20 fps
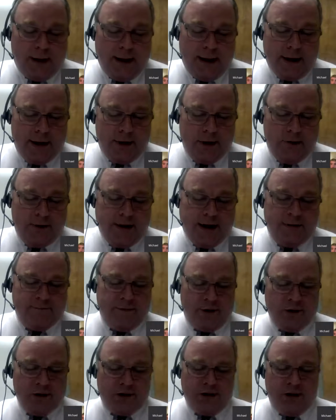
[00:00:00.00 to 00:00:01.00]
to do that?
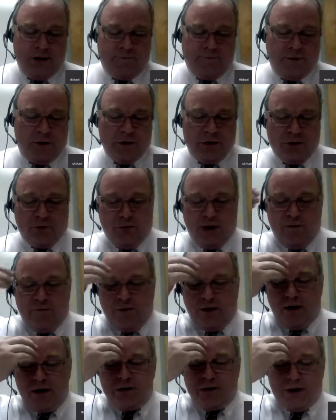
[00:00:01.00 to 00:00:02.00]
The first three
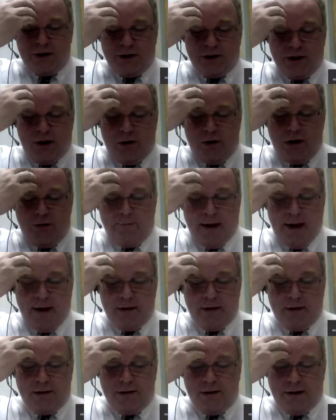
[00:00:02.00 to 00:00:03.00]
verses talk
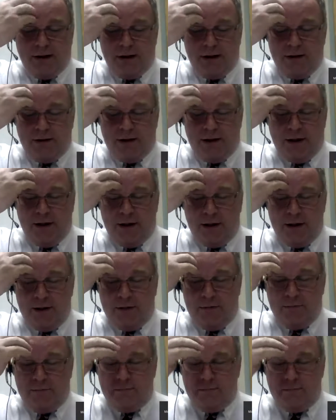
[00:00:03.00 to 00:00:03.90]
about the